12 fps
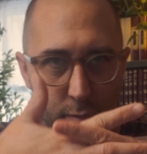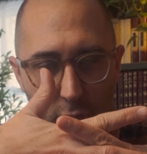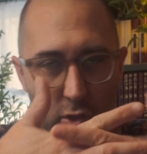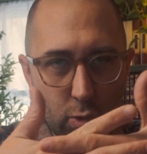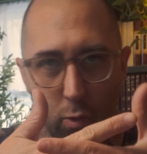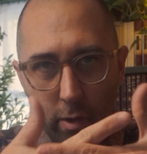the
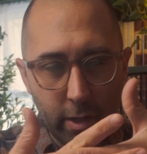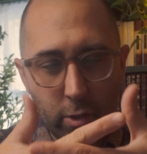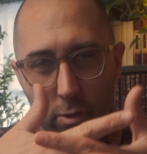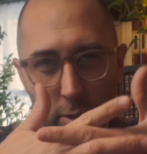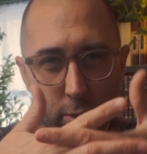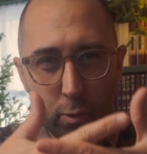store and
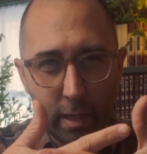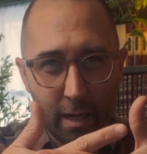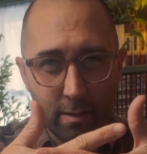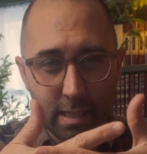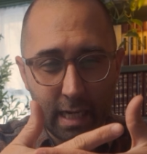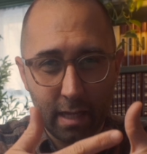your Lulu
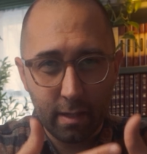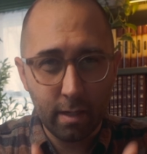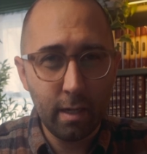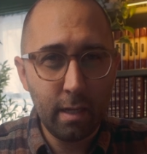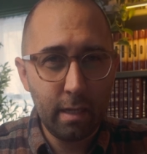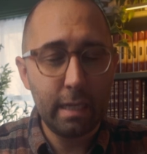account
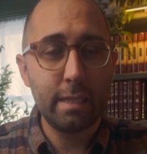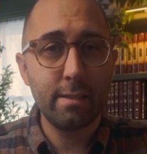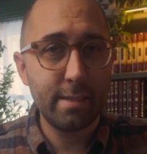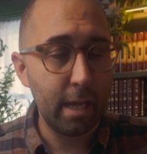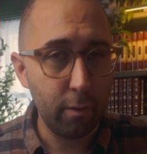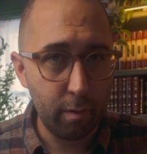together, and
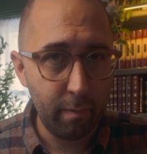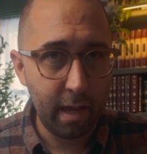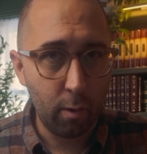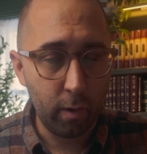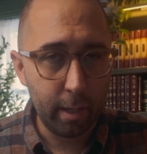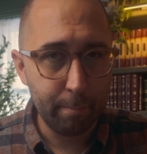sell them
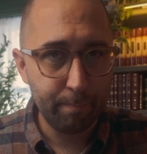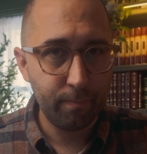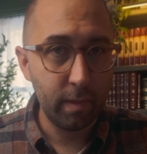that way,